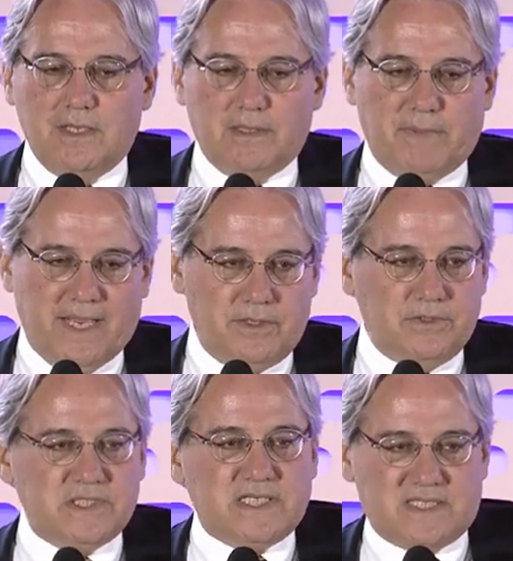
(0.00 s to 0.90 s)
The bad
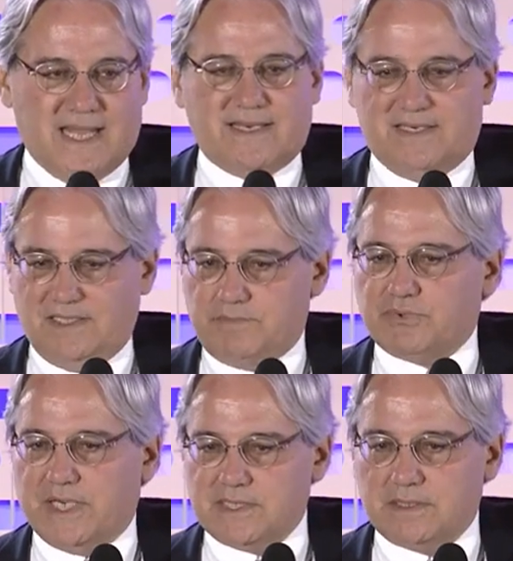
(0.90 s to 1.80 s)
news is that it is
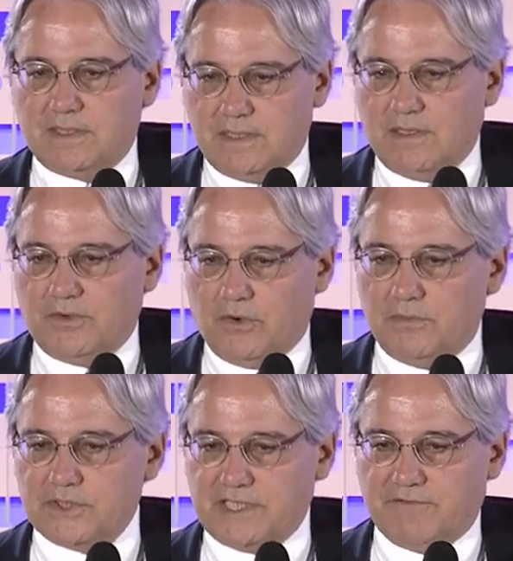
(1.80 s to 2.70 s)
present on
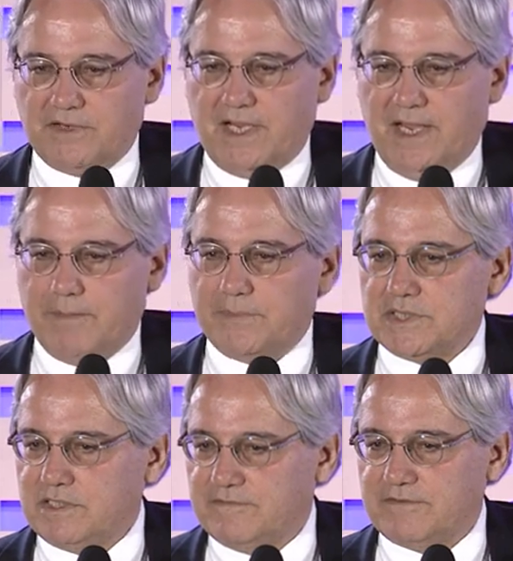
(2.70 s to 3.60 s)
almost every
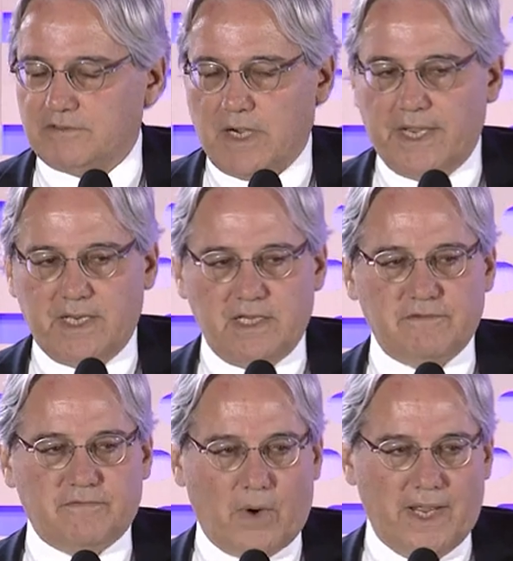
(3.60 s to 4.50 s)
campus in a variety
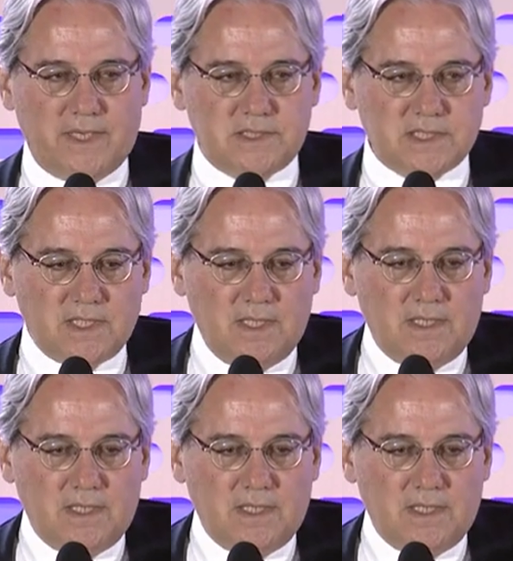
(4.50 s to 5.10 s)
of ways,